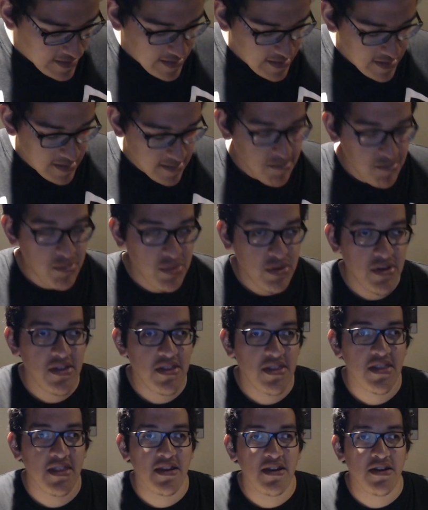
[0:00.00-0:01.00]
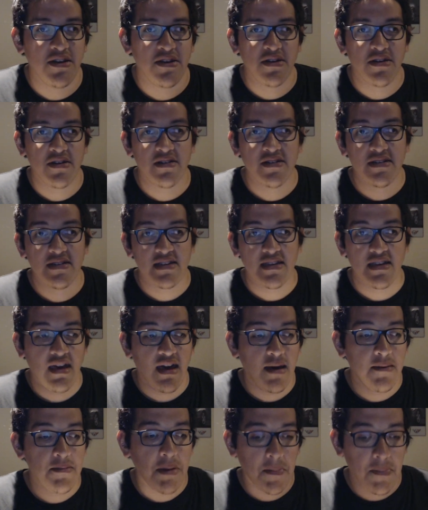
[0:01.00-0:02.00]
put their
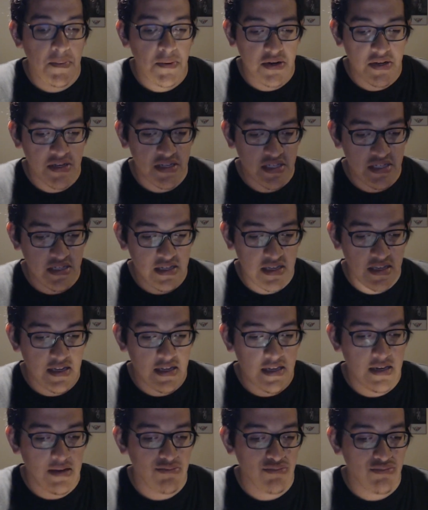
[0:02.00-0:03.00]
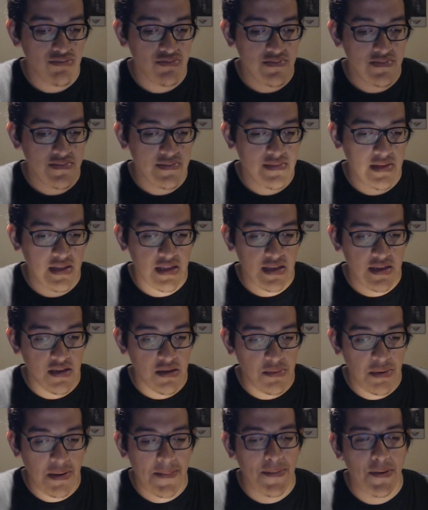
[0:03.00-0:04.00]
comic books in a
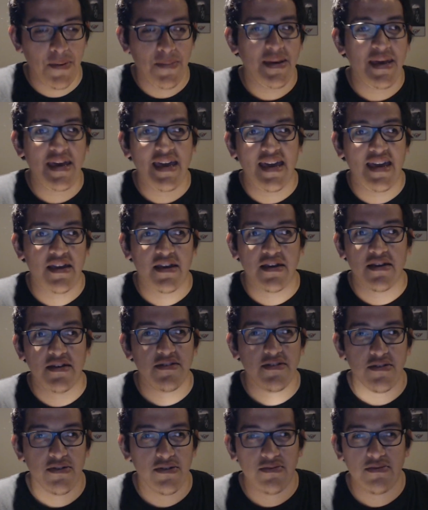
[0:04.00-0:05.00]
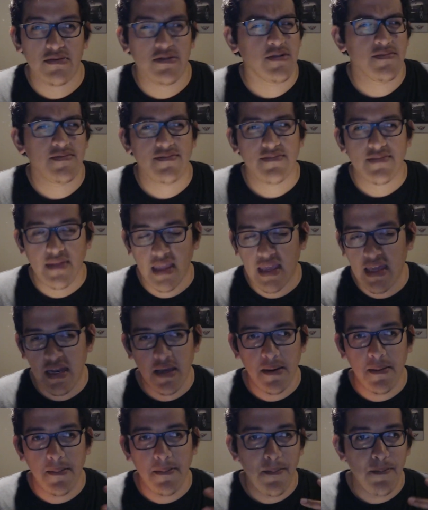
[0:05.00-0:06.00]
paper bag, or in
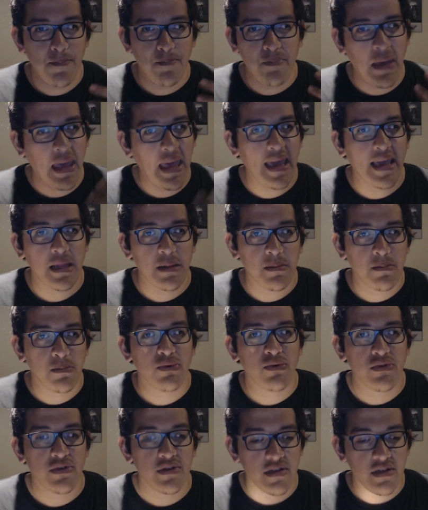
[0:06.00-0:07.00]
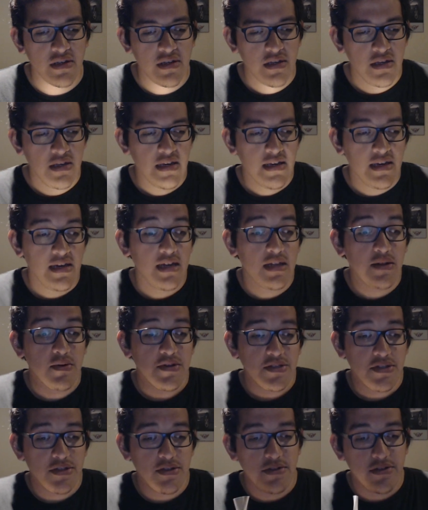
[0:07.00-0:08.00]
a bag and board. Anyways,
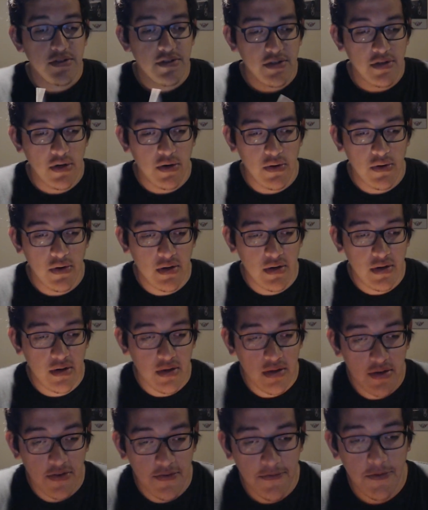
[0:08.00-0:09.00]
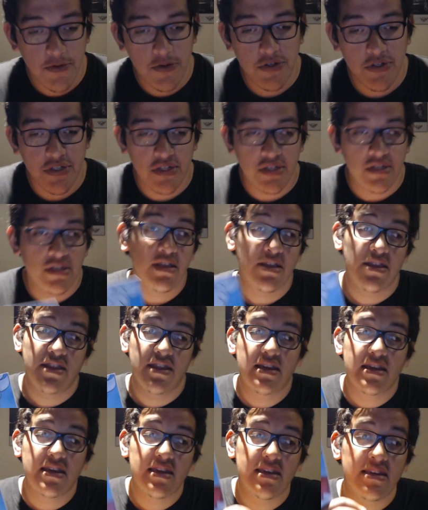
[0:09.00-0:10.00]
so first
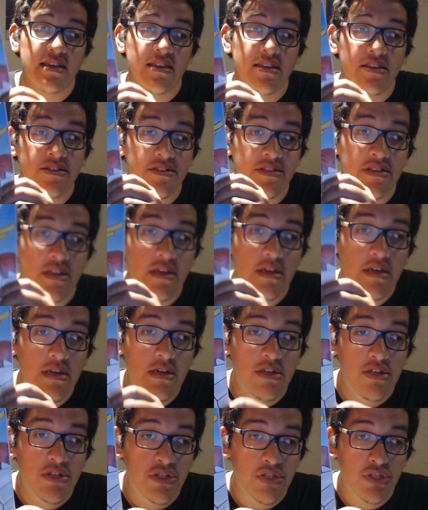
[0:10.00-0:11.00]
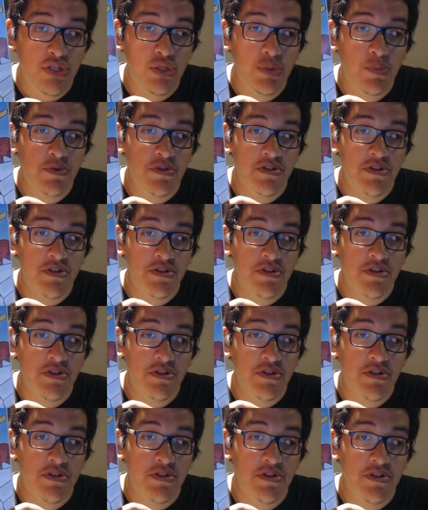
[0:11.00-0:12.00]
thing is Super Duck.
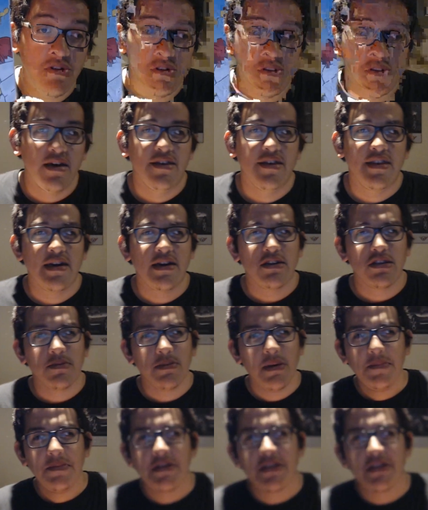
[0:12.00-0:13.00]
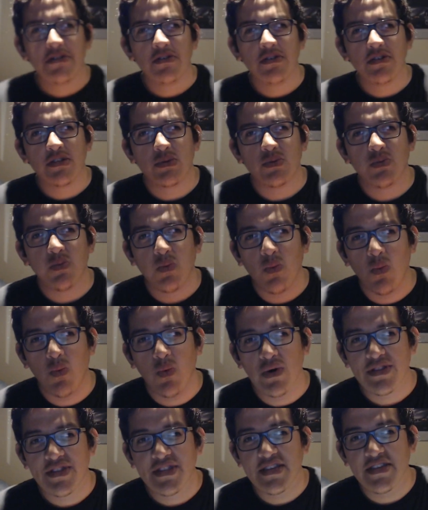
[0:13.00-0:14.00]
Now, you might be curious
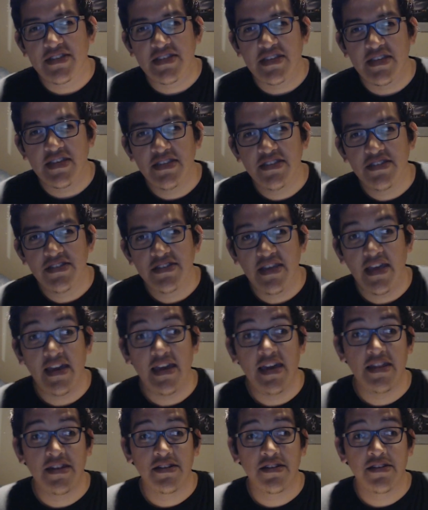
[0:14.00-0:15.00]
what this is, and